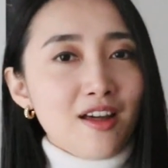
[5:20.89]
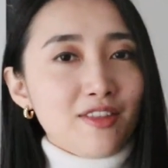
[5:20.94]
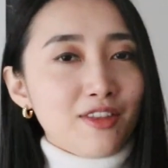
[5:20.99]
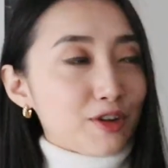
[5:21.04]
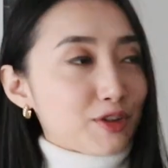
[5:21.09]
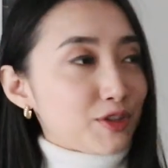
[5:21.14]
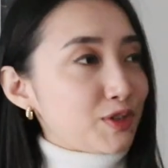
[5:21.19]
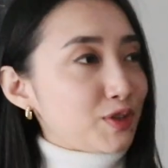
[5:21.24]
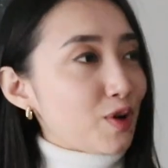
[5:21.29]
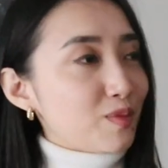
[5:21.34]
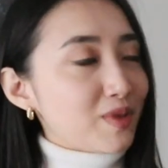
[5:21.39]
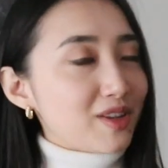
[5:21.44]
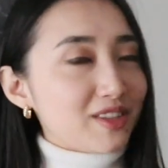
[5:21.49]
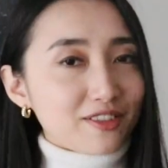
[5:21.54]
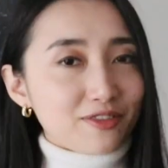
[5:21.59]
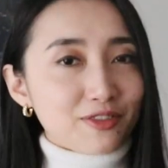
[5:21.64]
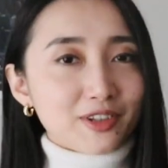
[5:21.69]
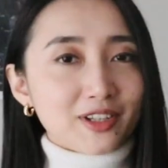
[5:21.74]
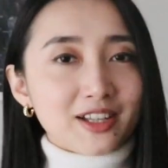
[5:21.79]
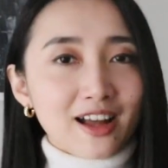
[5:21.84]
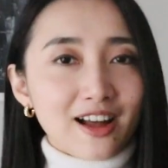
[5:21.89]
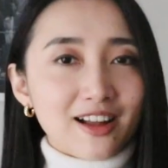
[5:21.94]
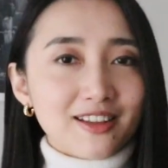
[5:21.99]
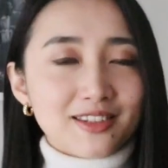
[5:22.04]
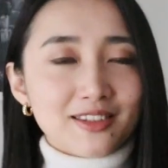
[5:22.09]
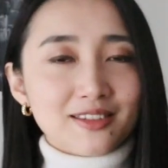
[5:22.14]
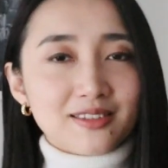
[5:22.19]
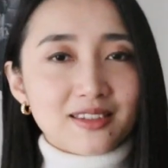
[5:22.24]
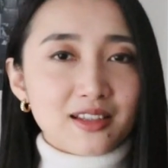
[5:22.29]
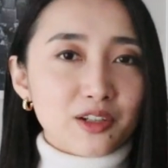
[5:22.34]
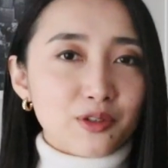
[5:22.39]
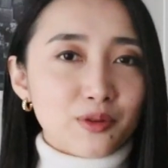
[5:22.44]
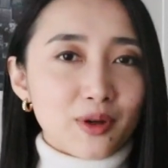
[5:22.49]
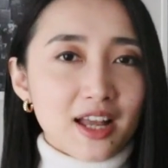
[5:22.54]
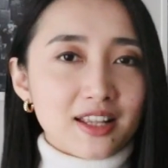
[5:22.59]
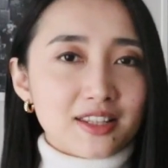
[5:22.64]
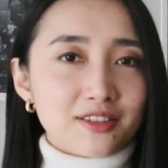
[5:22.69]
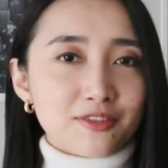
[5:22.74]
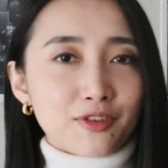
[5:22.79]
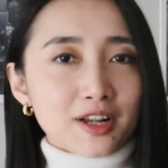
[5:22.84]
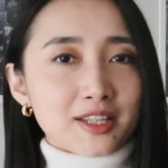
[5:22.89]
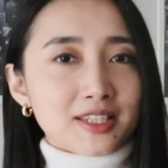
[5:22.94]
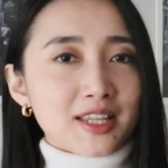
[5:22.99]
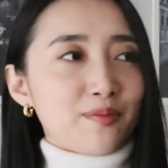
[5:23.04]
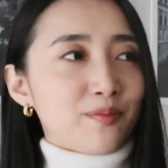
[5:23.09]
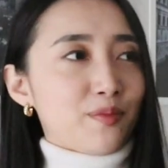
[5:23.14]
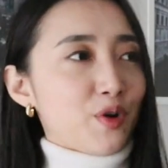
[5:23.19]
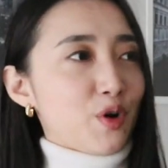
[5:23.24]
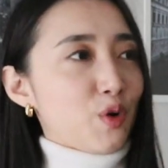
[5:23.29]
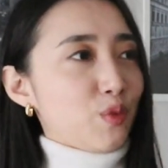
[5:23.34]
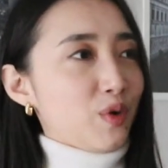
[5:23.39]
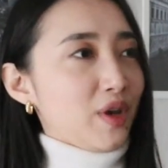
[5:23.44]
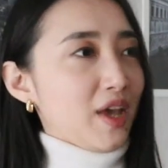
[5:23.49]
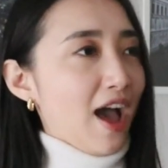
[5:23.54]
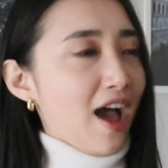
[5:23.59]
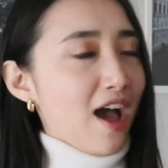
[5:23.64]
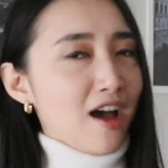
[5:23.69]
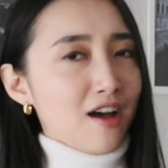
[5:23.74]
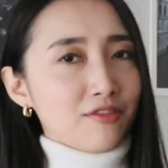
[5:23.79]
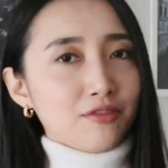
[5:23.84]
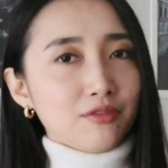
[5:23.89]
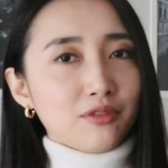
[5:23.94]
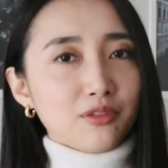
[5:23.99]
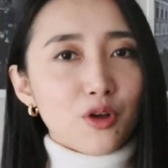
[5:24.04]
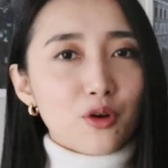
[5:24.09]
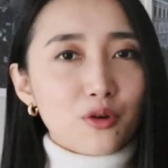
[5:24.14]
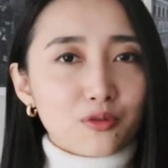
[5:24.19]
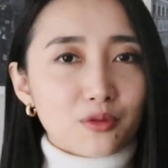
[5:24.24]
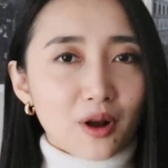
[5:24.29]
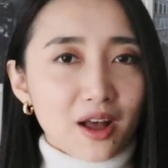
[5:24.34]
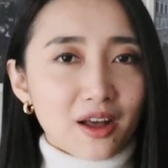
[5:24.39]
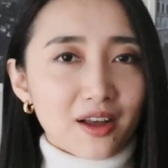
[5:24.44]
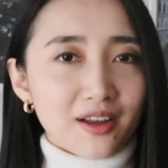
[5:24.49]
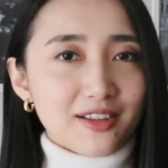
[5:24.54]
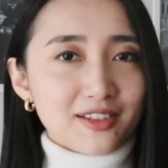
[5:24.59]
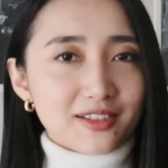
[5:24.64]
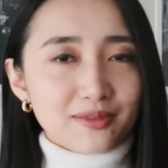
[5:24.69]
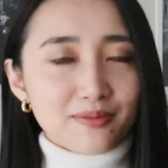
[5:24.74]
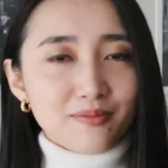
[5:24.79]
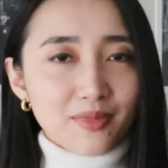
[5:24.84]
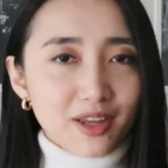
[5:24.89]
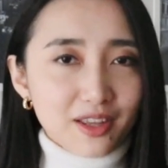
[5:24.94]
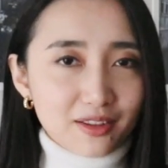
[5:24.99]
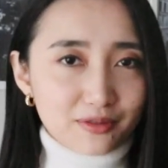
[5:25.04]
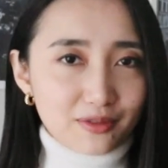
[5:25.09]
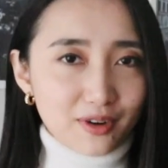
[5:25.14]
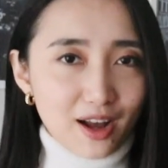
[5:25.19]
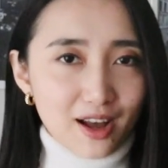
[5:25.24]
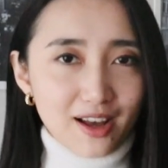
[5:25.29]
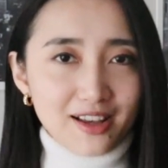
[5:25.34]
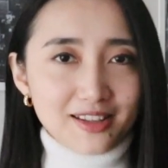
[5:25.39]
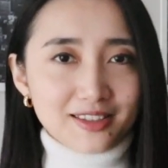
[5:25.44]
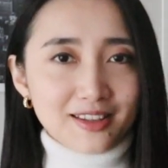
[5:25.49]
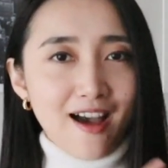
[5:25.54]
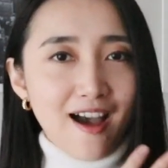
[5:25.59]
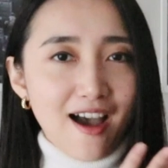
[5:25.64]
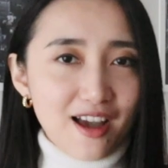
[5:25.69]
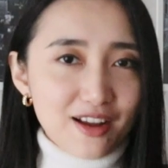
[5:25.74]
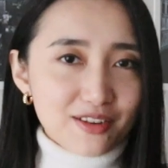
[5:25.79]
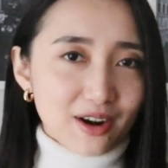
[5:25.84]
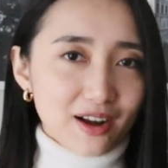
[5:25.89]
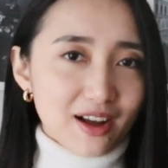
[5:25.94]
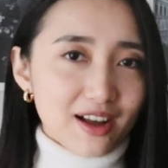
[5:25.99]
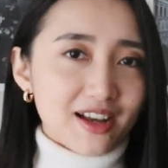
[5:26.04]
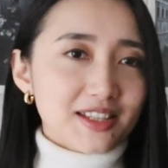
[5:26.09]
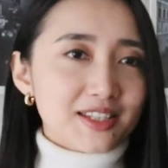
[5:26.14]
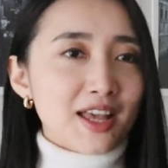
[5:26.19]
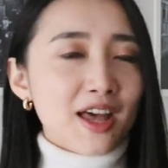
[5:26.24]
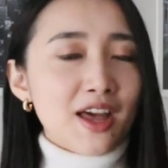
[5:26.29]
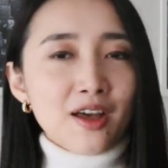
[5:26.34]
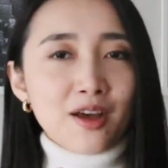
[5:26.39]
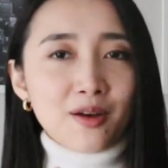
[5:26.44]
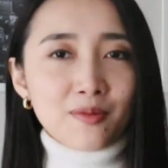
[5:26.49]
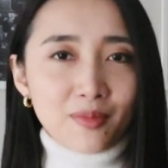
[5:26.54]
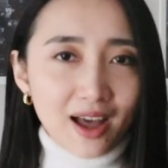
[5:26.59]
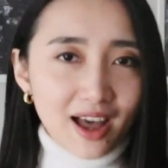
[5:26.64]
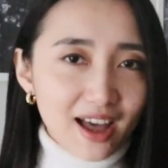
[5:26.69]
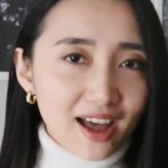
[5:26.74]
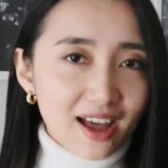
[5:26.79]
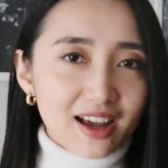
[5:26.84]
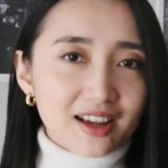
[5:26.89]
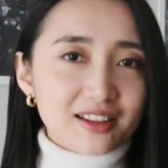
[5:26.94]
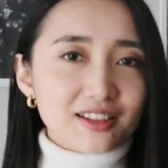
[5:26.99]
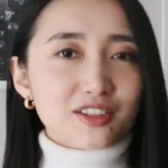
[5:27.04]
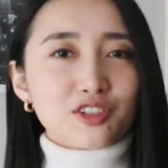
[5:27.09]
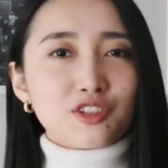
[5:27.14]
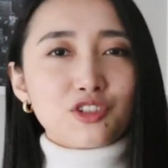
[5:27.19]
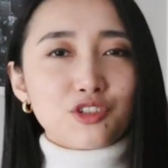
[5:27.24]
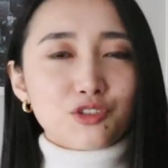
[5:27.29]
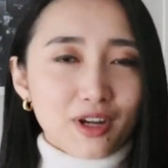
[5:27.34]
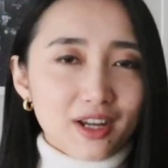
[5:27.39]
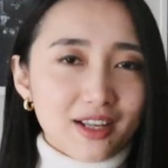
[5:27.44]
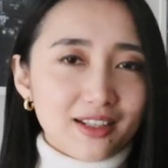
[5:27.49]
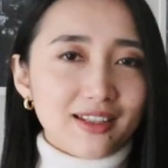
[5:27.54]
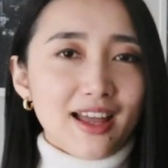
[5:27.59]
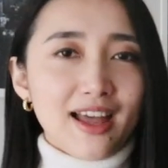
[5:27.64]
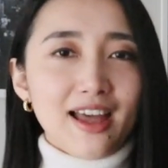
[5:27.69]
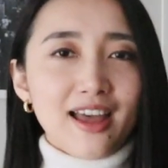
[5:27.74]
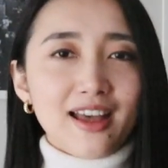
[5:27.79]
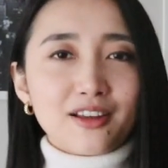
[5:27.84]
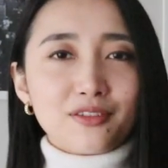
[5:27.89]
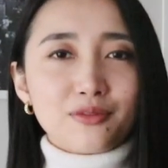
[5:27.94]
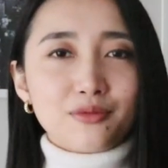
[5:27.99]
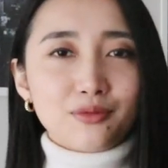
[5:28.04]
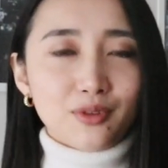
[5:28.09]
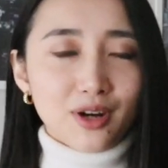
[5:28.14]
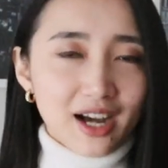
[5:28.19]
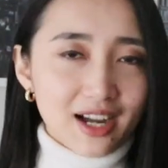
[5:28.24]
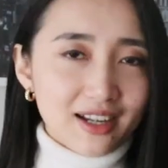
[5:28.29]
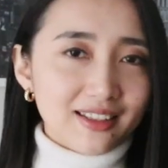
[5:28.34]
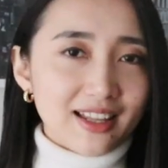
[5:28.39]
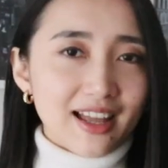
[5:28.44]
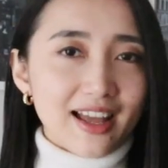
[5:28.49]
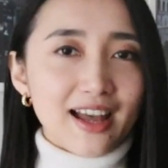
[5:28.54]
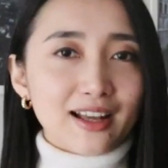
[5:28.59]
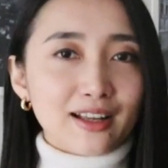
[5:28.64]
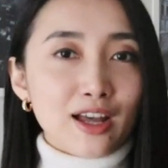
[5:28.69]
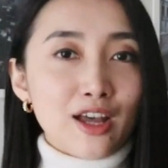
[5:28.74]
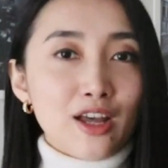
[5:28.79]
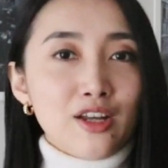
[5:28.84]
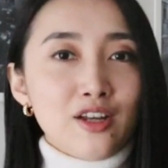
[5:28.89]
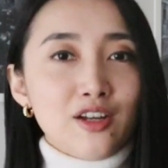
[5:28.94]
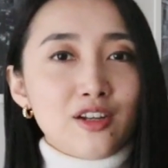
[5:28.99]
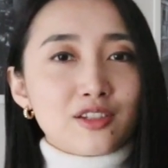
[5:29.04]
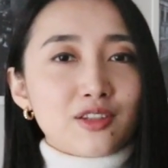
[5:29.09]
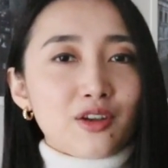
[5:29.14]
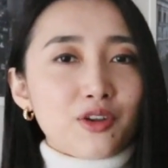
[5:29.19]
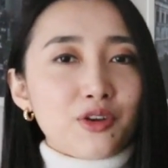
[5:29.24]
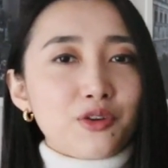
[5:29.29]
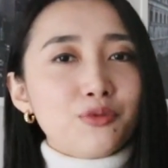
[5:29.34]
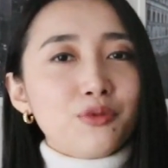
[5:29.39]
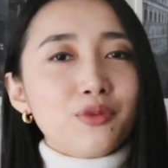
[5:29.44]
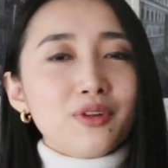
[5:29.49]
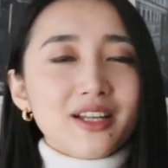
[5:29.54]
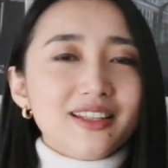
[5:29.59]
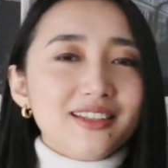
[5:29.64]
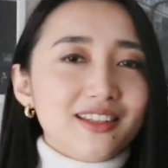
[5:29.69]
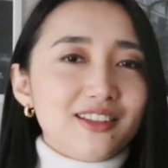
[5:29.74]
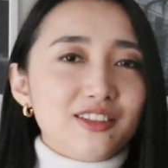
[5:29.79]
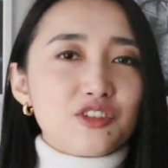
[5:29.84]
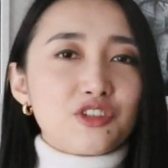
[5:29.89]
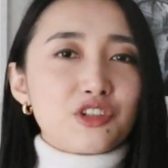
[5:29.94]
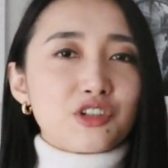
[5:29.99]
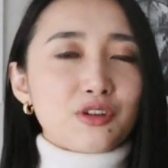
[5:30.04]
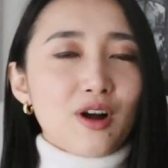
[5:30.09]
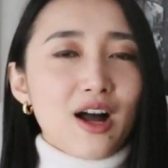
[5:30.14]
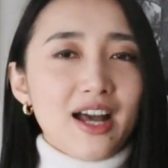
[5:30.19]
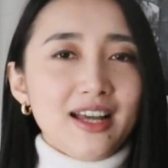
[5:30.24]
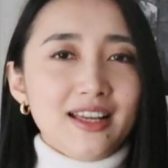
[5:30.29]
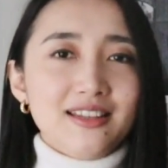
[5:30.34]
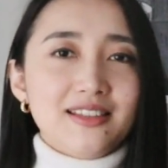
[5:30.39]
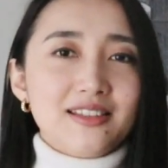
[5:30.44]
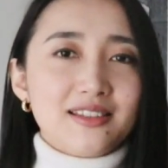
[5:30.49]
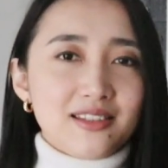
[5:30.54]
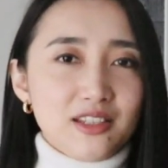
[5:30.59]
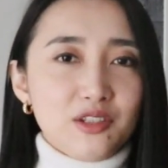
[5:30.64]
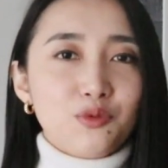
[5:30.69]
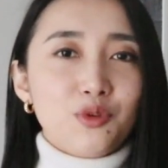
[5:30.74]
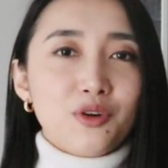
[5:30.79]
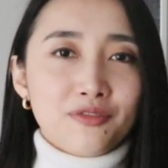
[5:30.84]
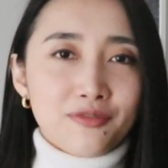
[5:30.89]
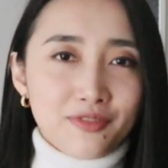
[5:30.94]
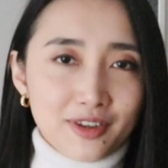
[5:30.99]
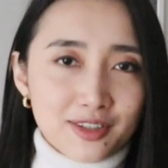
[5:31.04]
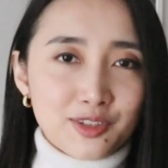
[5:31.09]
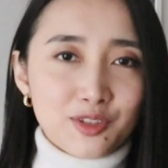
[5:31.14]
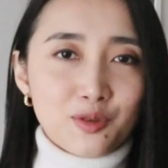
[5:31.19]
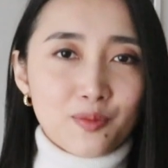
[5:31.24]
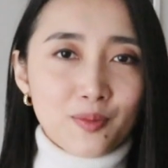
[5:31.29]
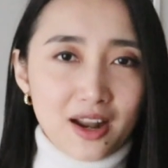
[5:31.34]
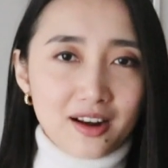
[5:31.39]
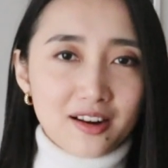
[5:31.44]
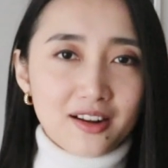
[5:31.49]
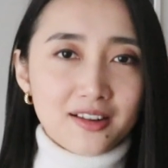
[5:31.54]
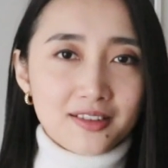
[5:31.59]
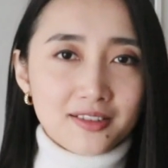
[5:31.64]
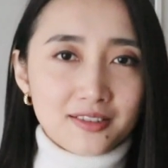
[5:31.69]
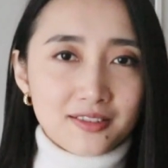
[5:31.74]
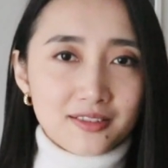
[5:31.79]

There are so many different cuts and silhouettes. For example, we have low rise, mid rise, high rise, pegged, straight leg, wide leg, so you really need to try and see what fits you better.